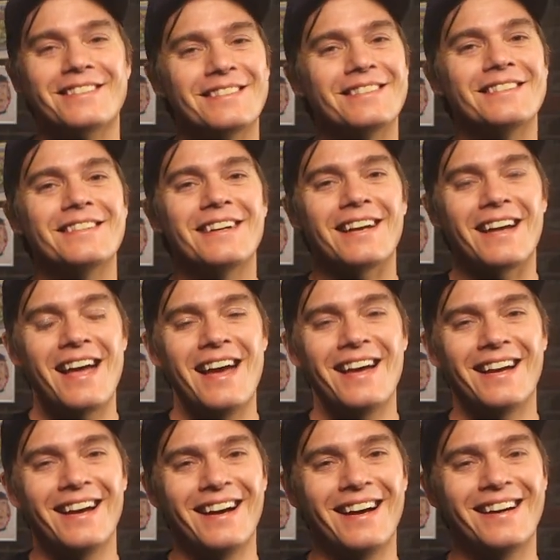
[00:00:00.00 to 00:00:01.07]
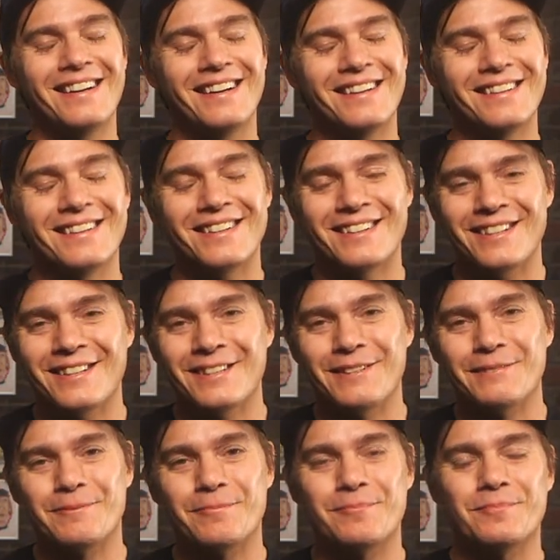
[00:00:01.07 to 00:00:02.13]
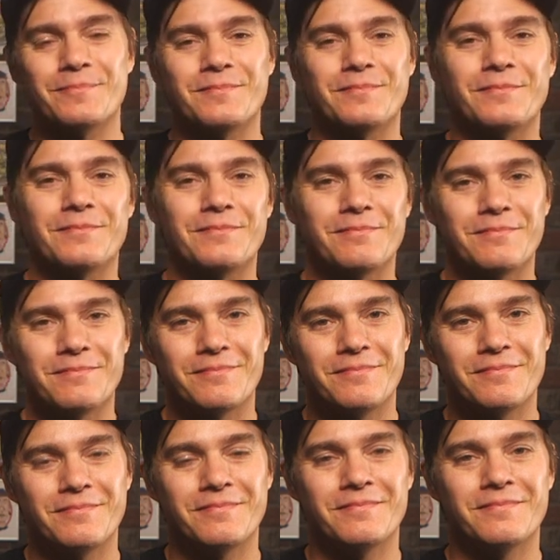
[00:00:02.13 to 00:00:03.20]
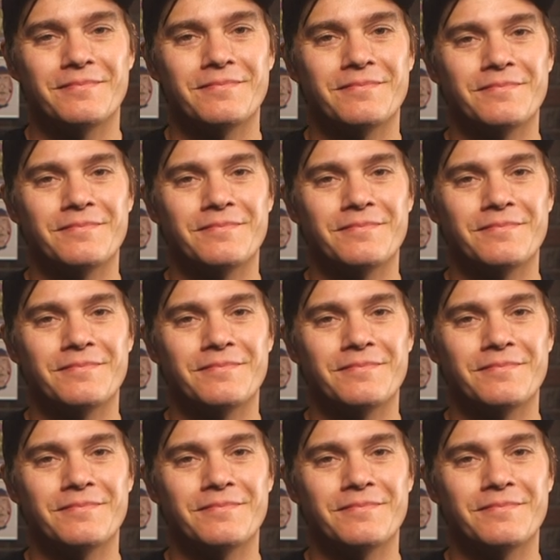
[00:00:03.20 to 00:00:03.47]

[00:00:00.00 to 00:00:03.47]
No words are spoken by the person on screen.